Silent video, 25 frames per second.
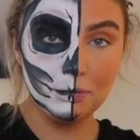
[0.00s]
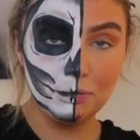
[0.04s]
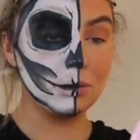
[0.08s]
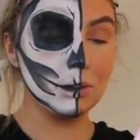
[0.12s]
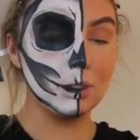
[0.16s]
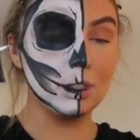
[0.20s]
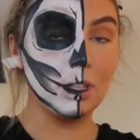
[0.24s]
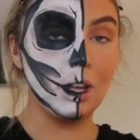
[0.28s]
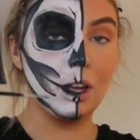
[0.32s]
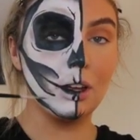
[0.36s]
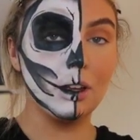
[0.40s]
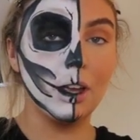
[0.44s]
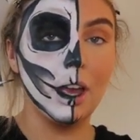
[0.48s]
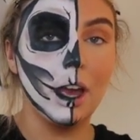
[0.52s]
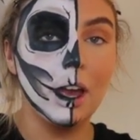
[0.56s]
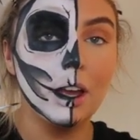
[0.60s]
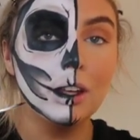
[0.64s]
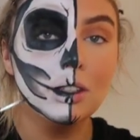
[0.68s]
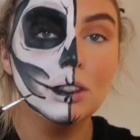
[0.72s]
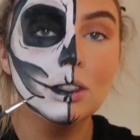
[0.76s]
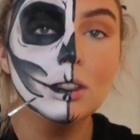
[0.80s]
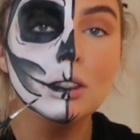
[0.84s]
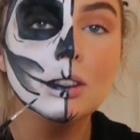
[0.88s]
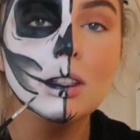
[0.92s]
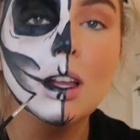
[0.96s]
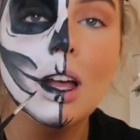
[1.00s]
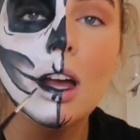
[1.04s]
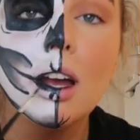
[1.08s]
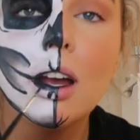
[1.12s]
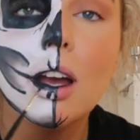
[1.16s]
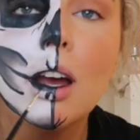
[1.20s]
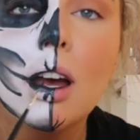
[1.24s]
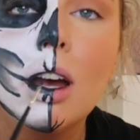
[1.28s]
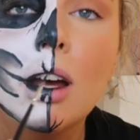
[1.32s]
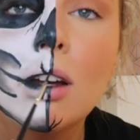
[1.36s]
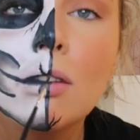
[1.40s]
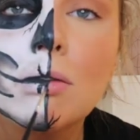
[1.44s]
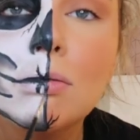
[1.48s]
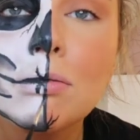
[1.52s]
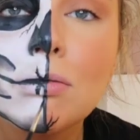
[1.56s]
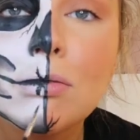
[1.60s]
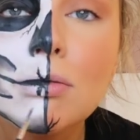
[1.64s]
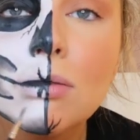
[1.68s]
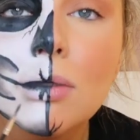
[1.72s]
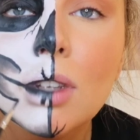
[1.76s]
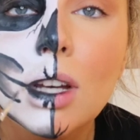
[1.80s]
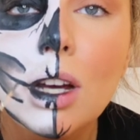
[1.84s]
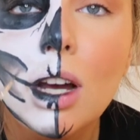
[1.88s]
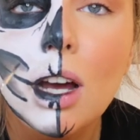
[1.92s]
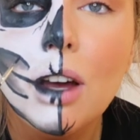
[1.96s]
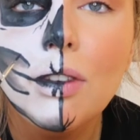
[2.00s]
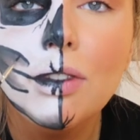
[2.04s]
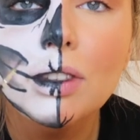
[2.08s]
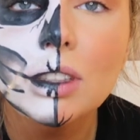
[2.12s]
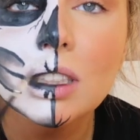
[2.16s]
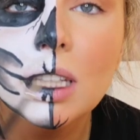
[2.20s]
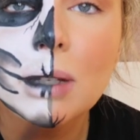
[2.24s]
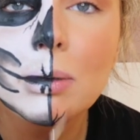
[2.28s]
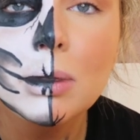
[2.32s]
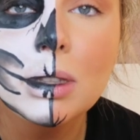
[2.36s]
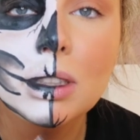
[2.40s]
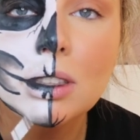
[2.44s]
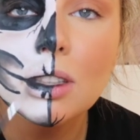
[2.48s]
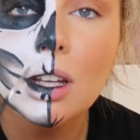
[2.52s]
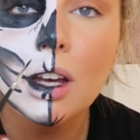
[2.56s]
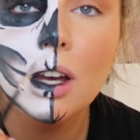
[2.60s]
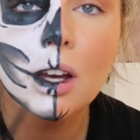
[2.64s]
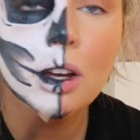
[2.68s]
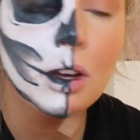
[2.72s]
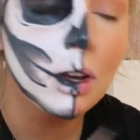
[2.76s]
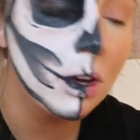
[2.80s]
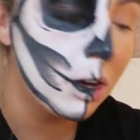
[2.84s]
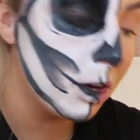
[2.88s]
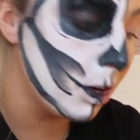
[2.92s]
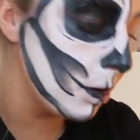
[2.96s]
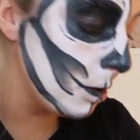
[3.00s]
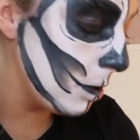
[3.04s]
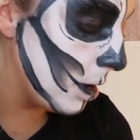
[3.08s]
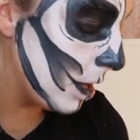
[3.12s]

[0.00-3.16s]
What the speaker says: So yeah, it's just like half a semicircle,